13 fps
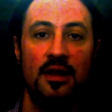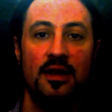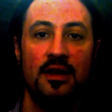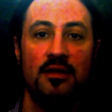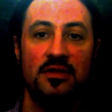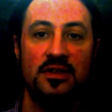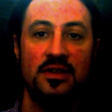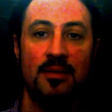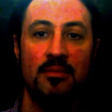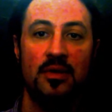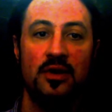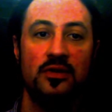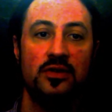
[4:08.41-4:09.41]
in
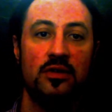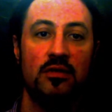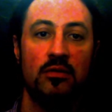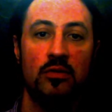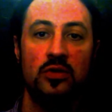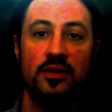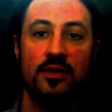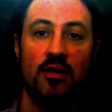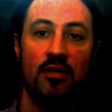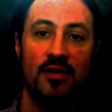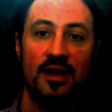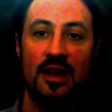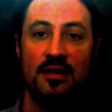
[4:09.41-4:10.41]
resemblance to the rules of our
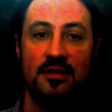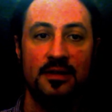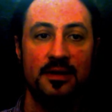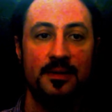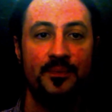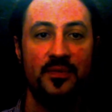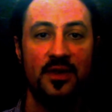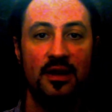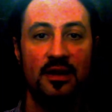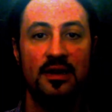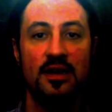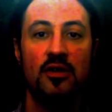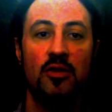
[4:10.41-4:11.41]
reality, and
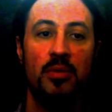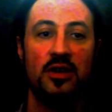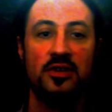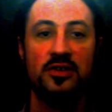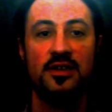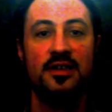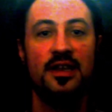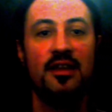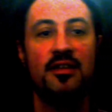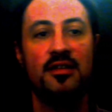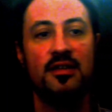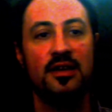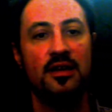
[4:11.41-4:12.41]
indeed our personal
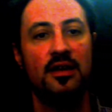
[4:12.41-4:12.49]
identity,